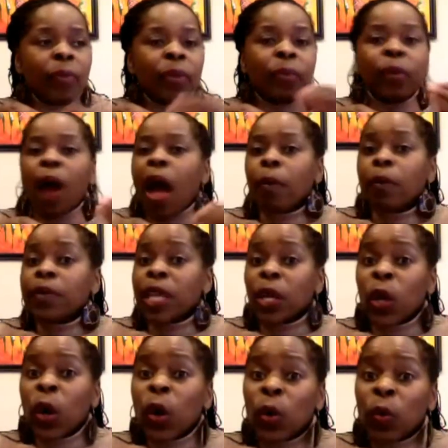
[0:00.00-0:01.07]
the problems at
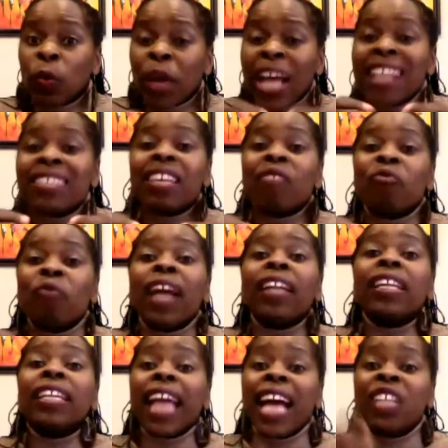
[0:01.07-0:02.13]
home as
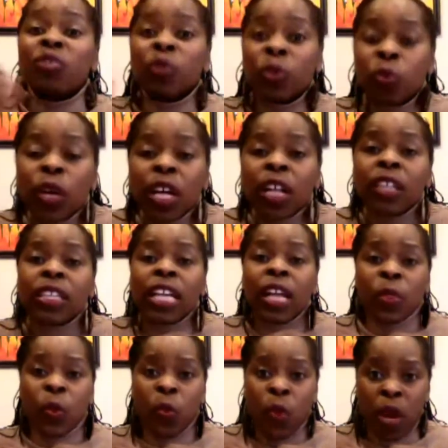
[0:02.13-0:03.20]
readily as we will
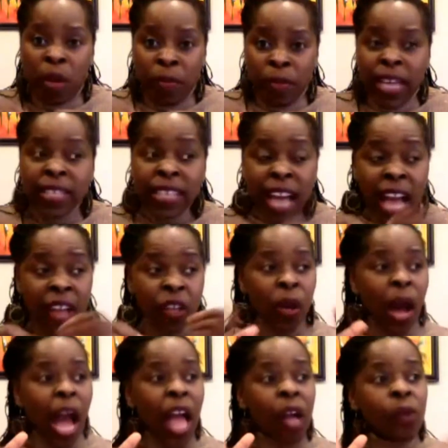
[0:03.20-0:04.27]
in the workplace.
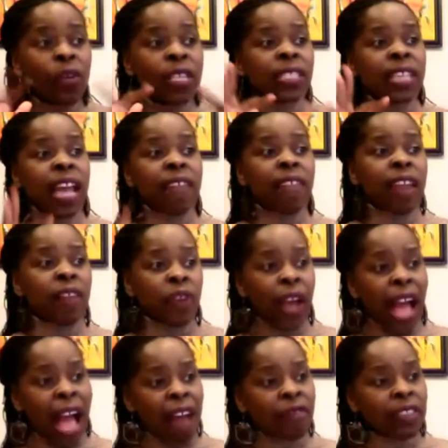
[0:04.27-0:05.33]
You know, I always say that if
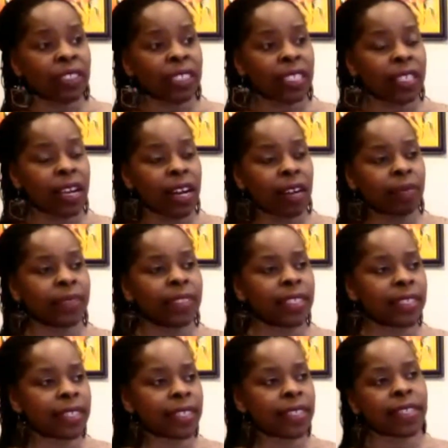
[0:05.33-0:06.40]
you're having
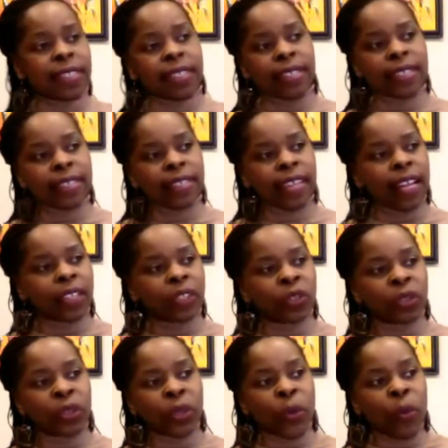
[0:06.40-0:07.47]

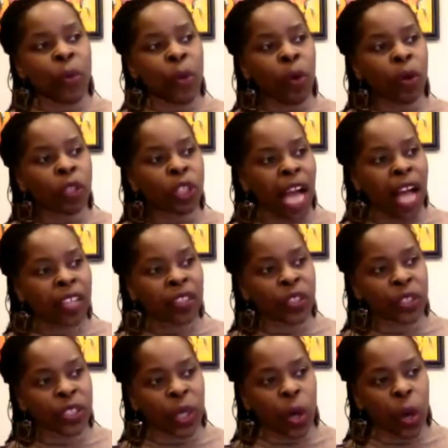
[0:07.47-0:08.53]
discontent or
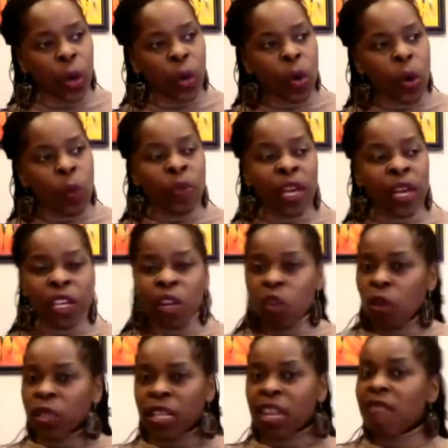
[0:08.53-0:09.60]
challenges at home, you
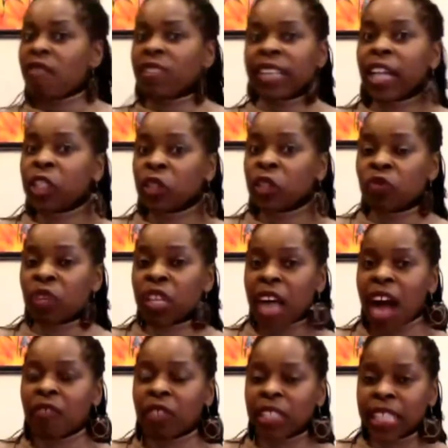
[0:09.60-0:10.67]
know, those are invitations for a
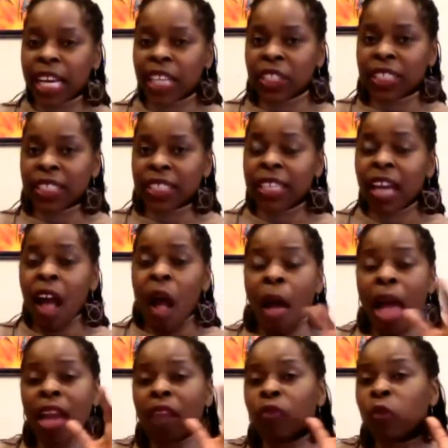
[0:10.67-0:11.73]
conversation.
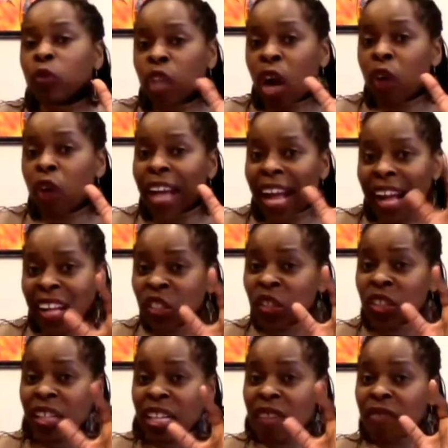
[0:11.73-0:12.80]
And if you don't
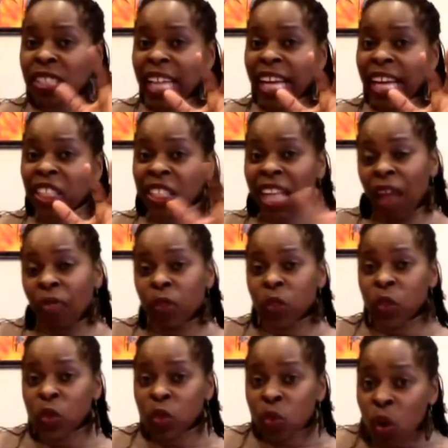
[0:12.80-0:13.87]
answer the invitation at
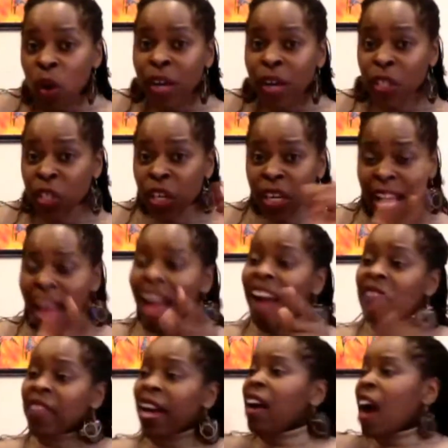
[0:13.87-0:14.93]
the source, you're going to
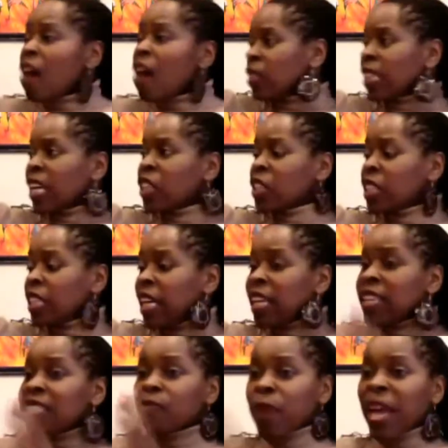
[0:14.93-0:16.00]
have that conversation
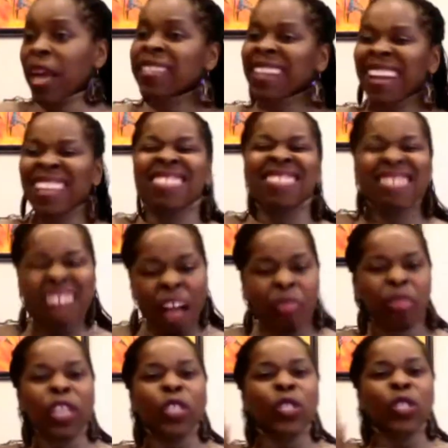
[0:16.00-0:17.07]
in a space that has
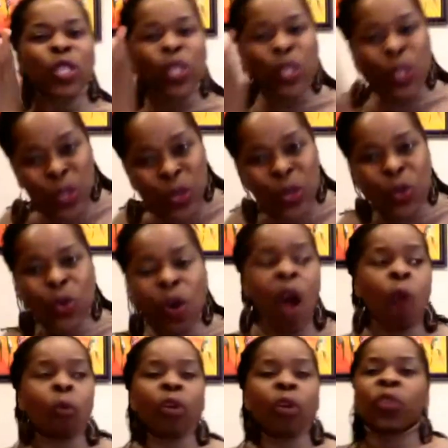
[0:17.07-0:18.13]
nothing to do
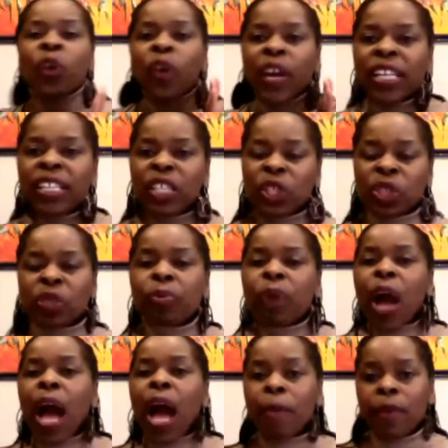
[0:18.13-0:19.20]
with your initial
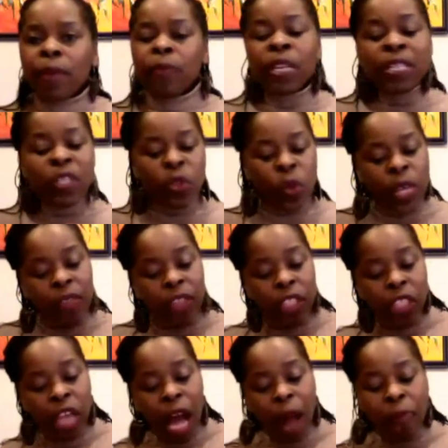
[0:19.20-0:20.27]
problem. So again,
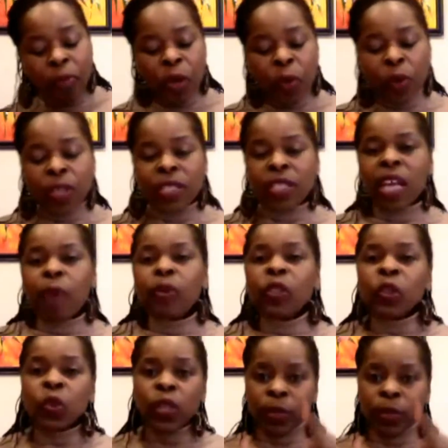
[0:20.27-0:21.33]
the top three reasons that
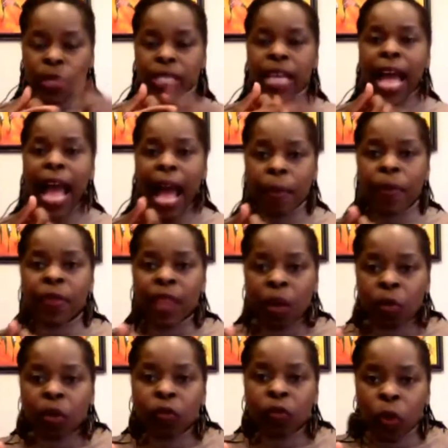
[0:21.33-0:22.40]
we do this, it's a habit
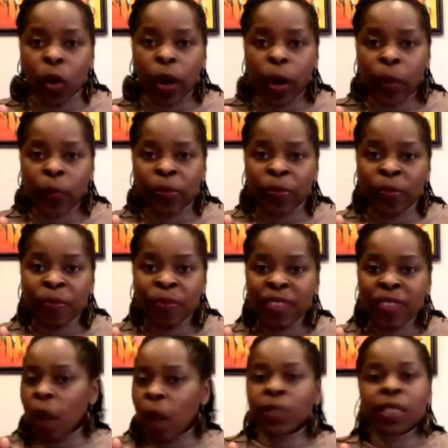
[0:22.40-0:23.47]
that we form
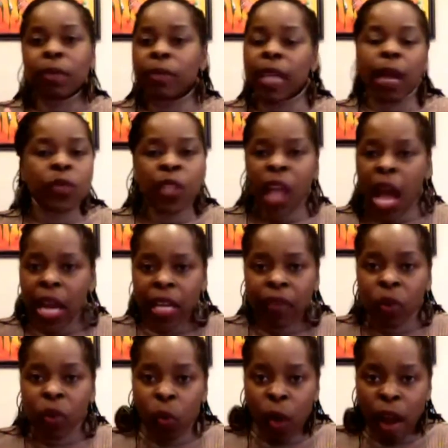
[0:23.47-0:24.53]
that we're sometimes not
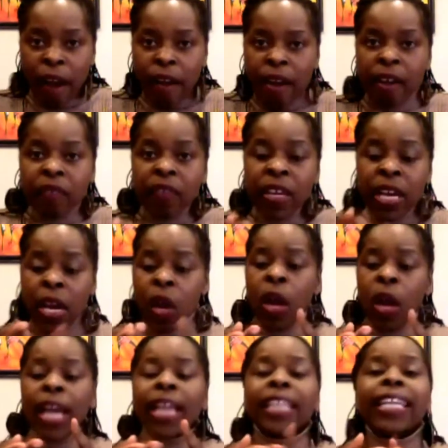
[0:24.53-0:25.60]
even aware of.
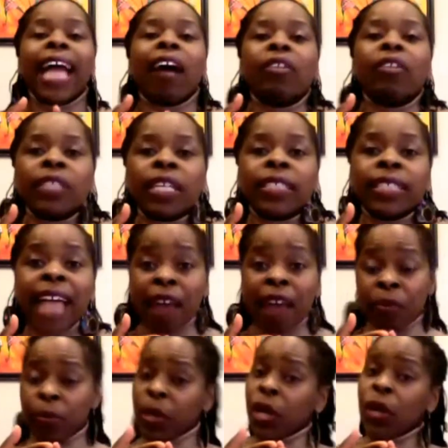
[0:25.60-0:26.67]
It allows us to
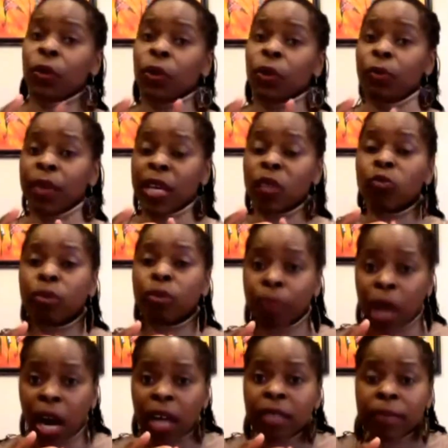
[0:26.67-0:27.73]
have a peer group because we
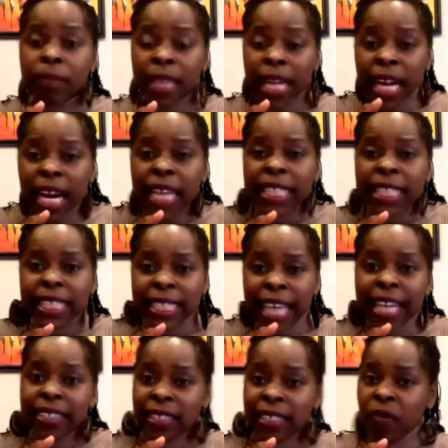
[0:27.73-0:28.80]
bond behind the
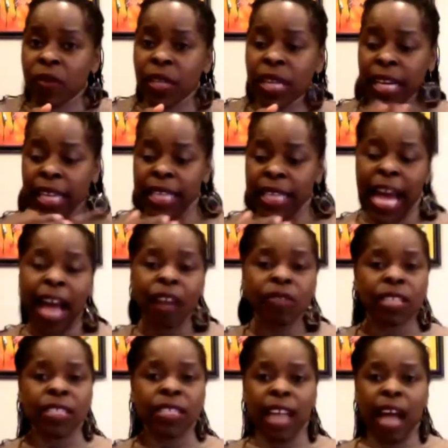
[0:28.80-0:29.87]
negativity, and it
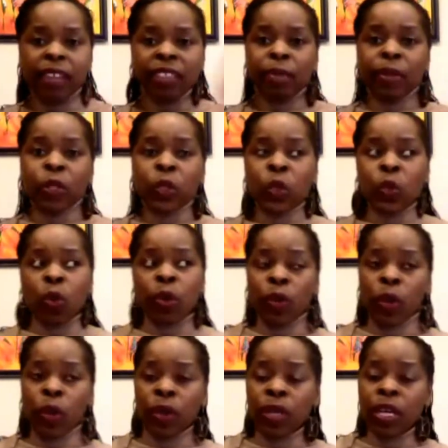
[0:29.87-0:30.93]
allows us not to be the sore,
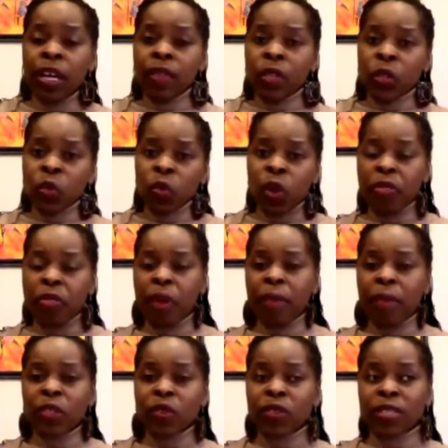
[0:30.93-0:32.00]
you know, the sore
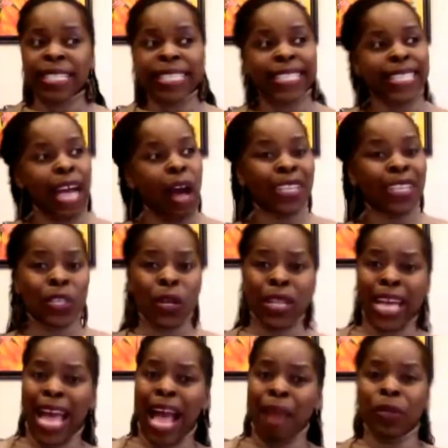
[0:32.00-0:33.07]
thumb that sort of sticks out instead
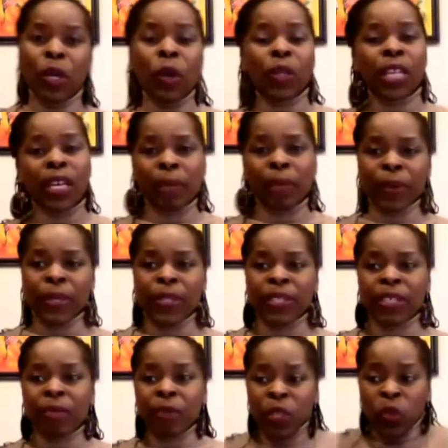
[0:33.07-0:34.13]
of a happy-go-lucky
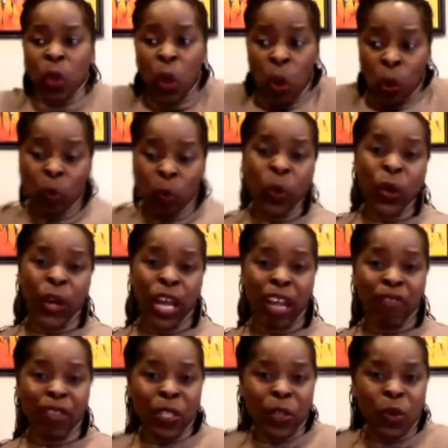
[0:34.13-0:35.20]
person because we're
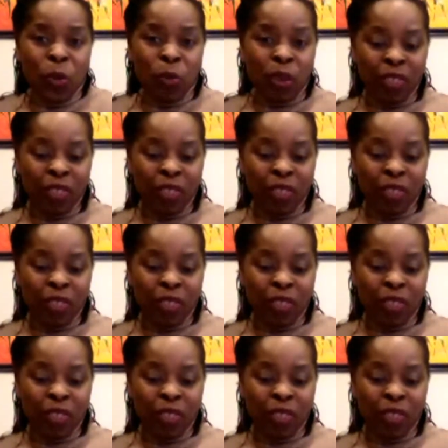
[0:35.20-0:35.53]
in this group